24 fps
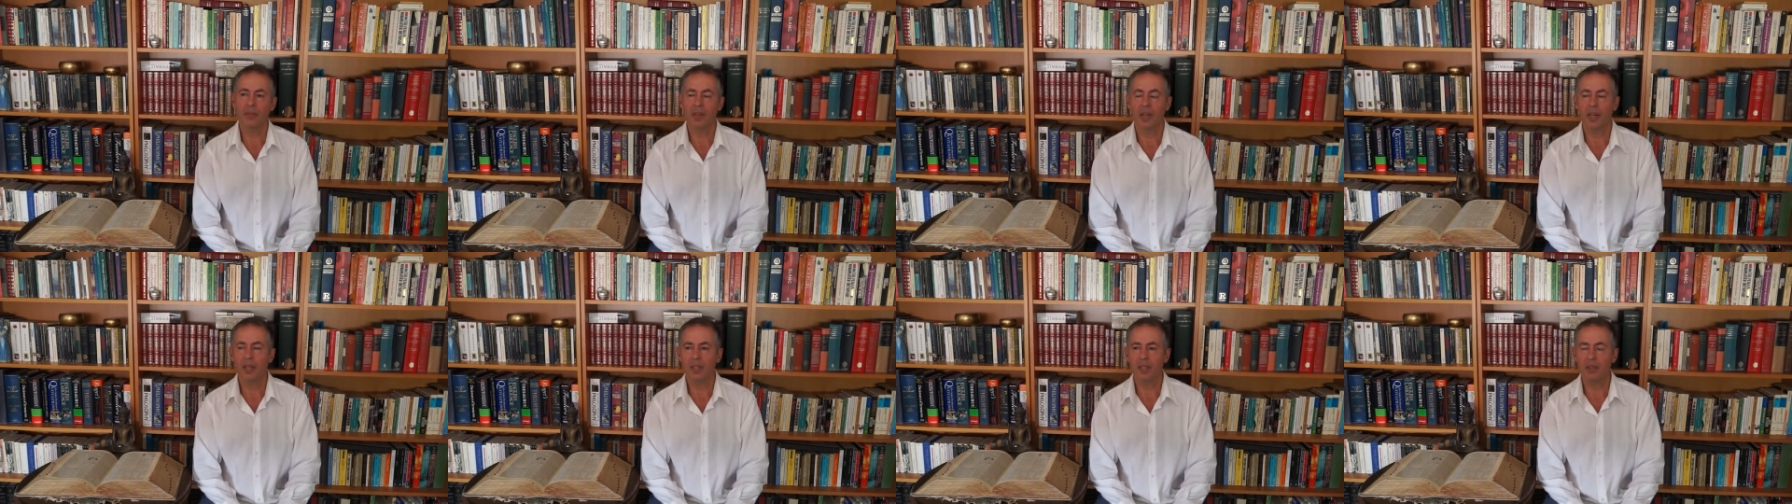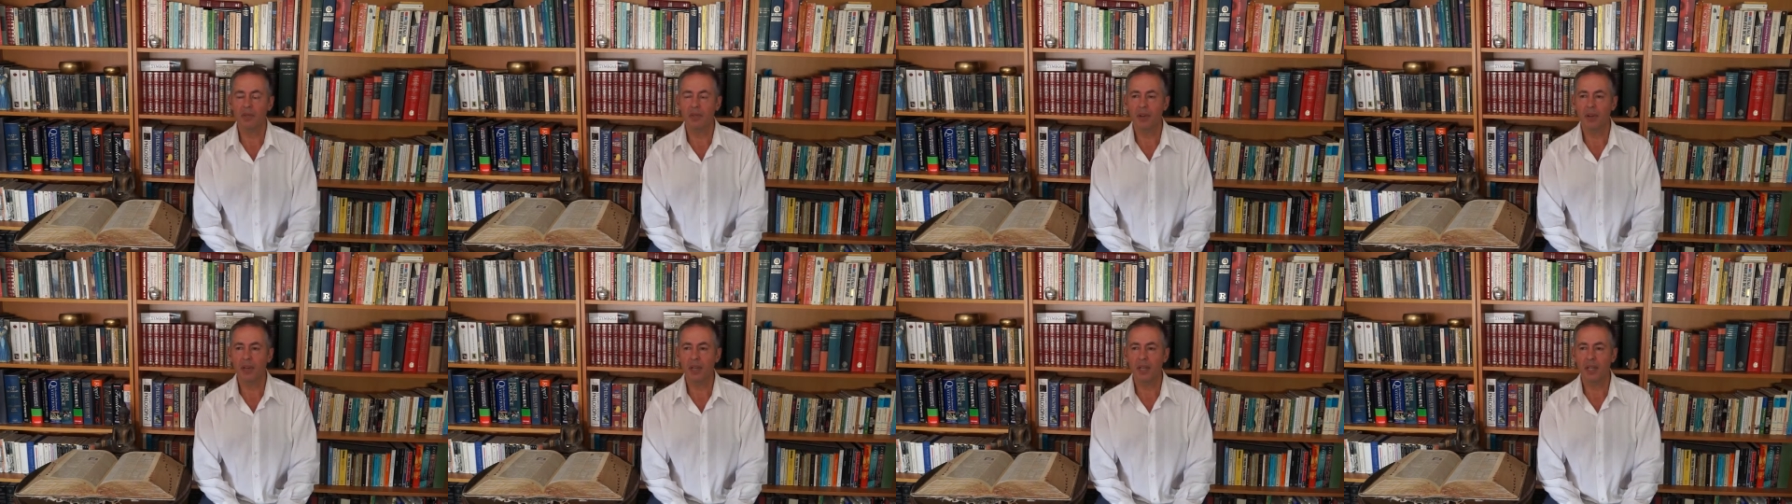It's a
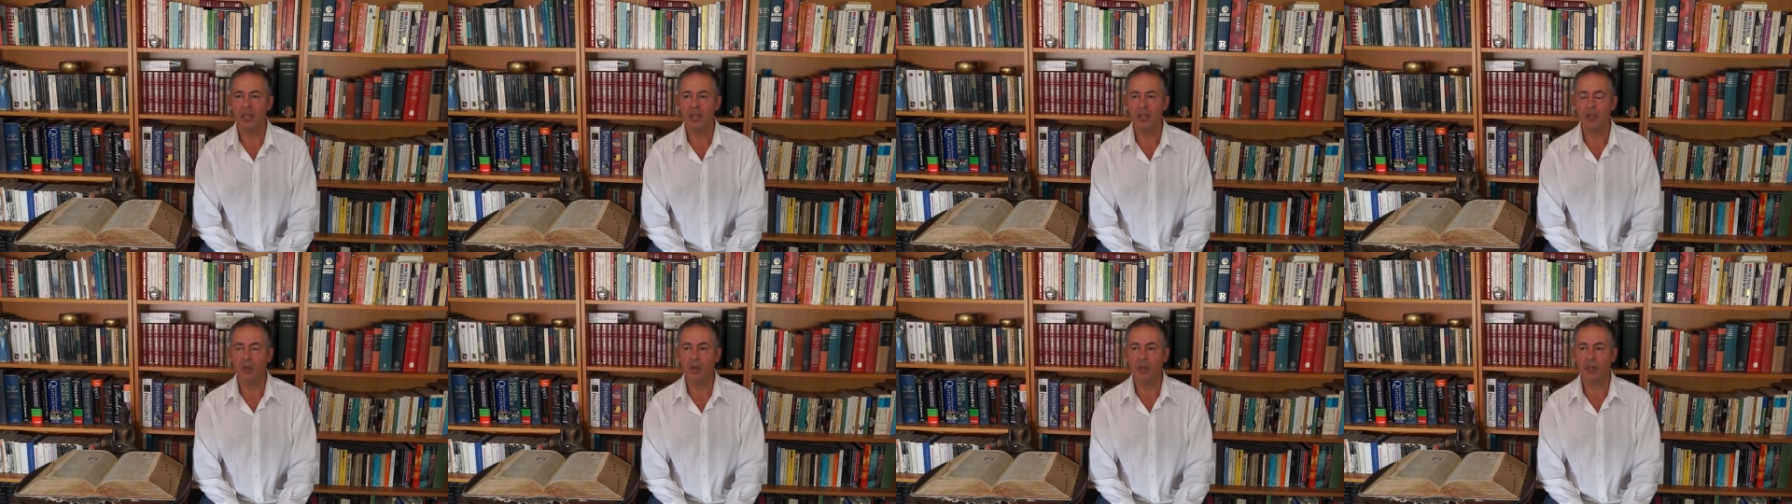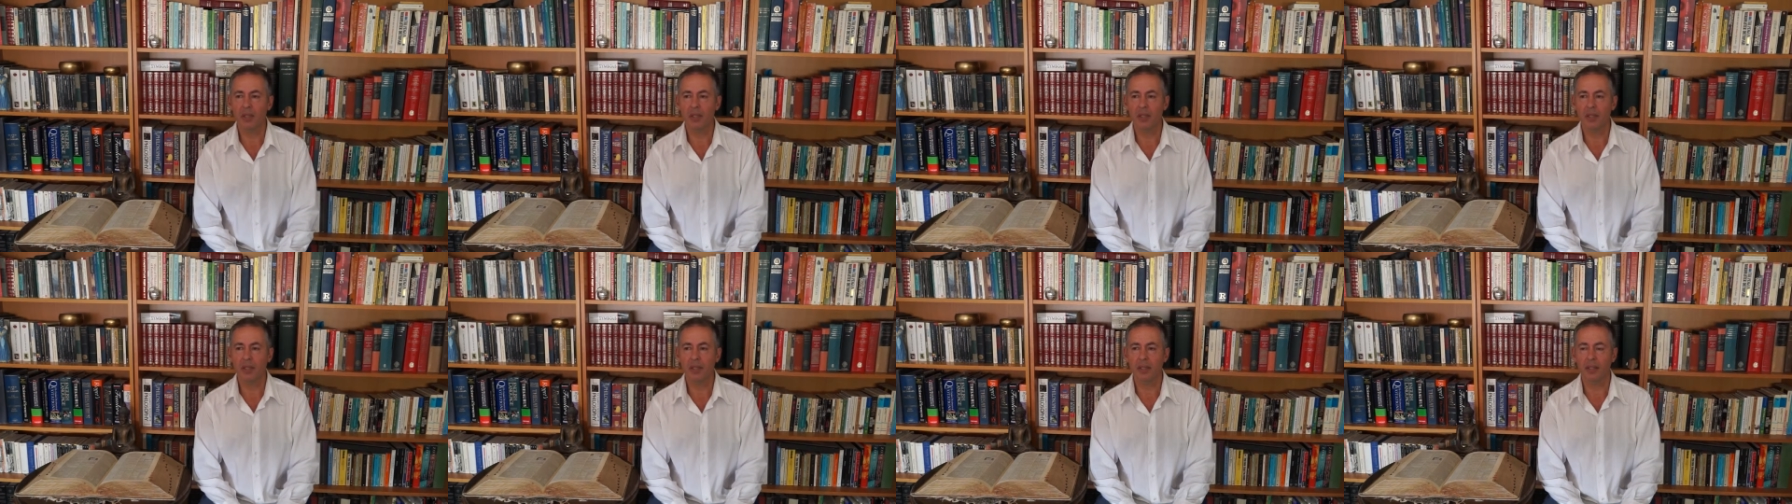very
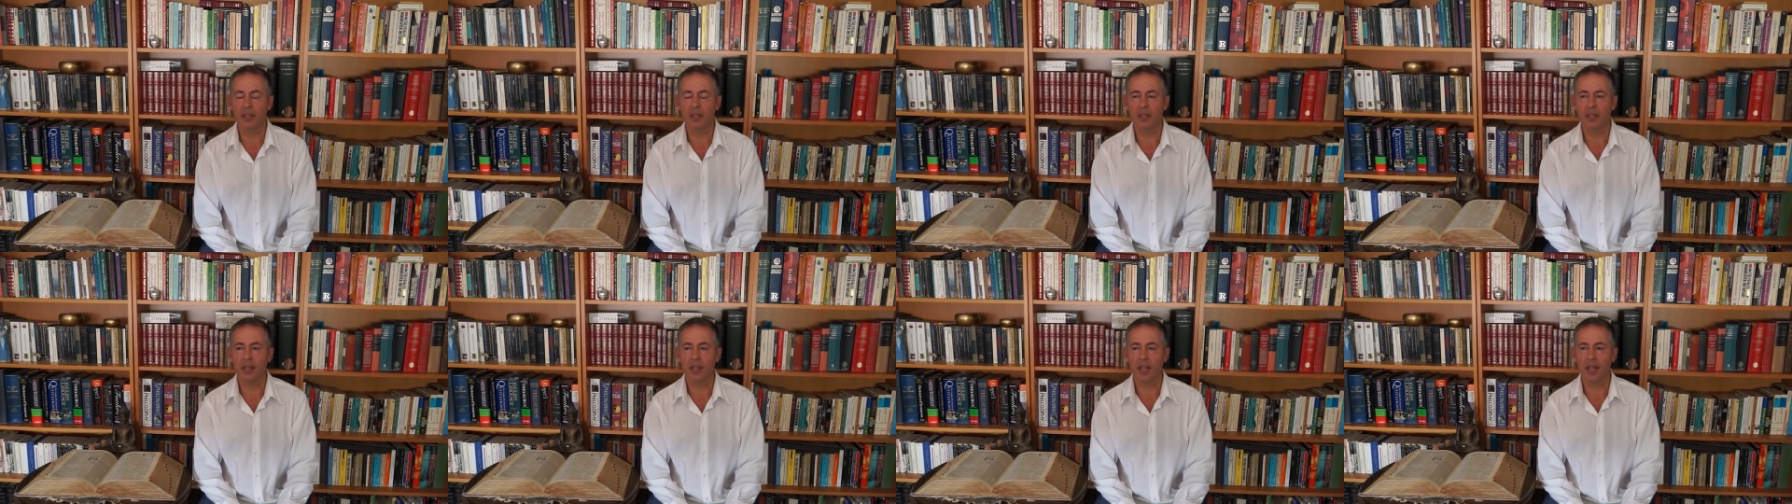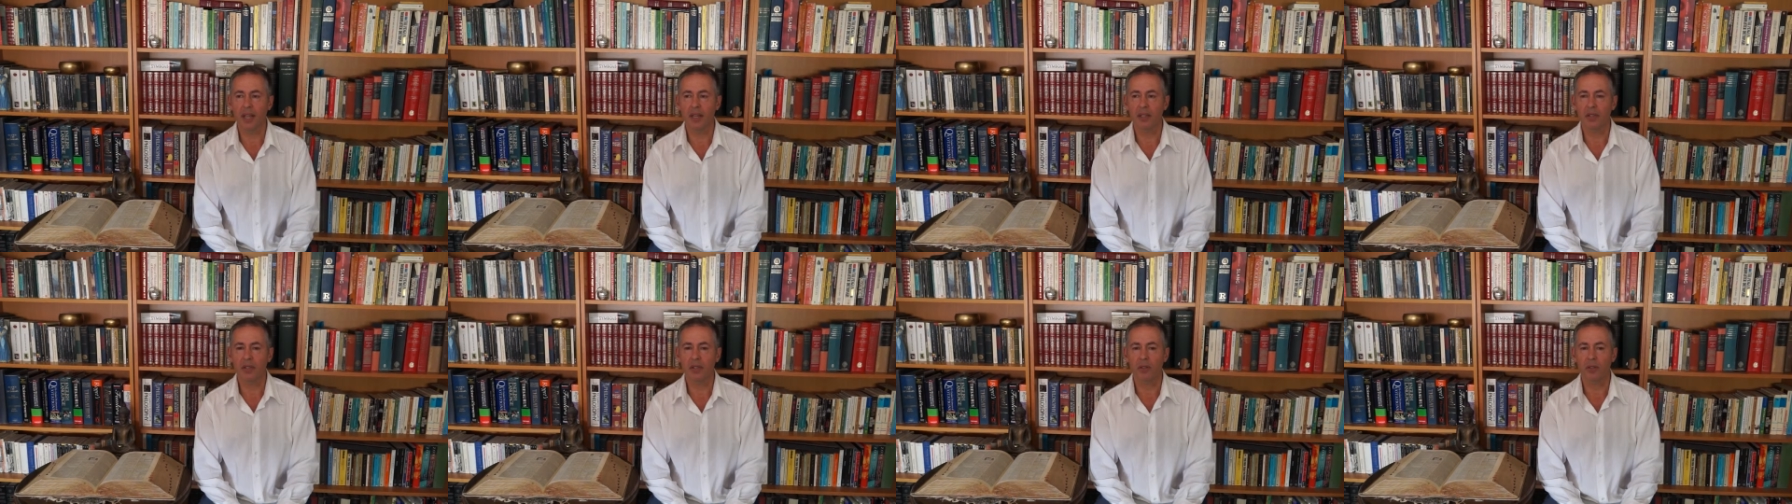interesting
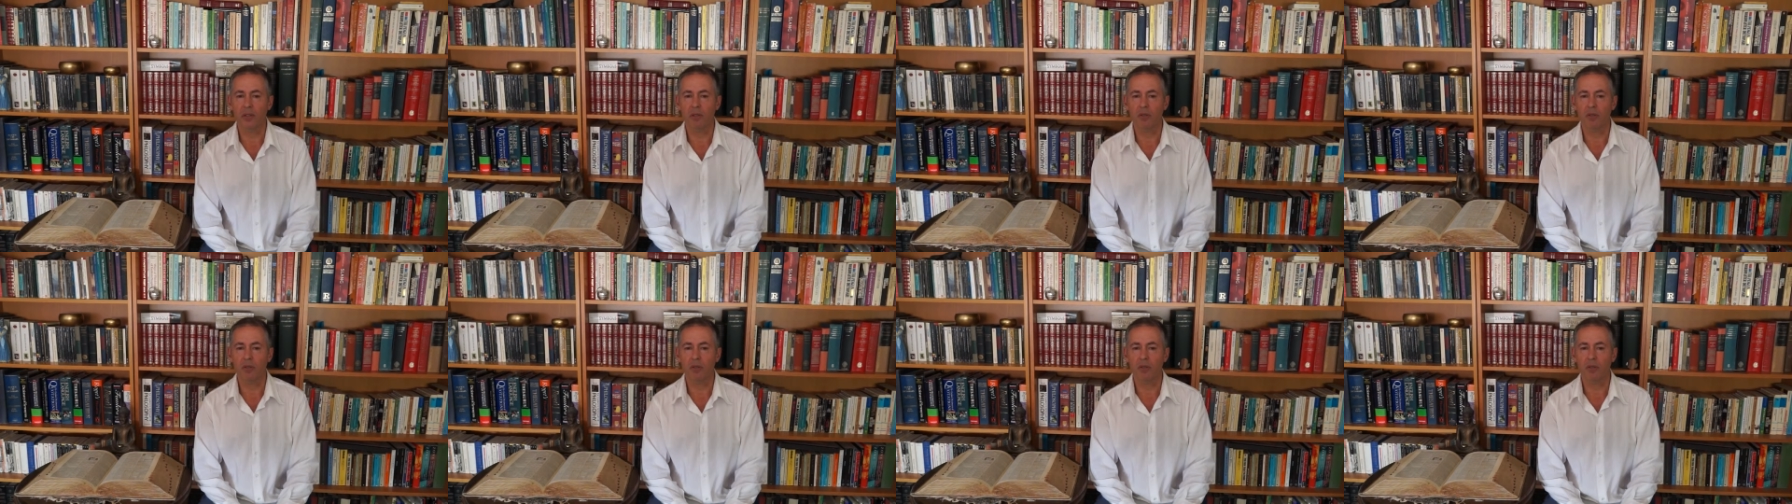answer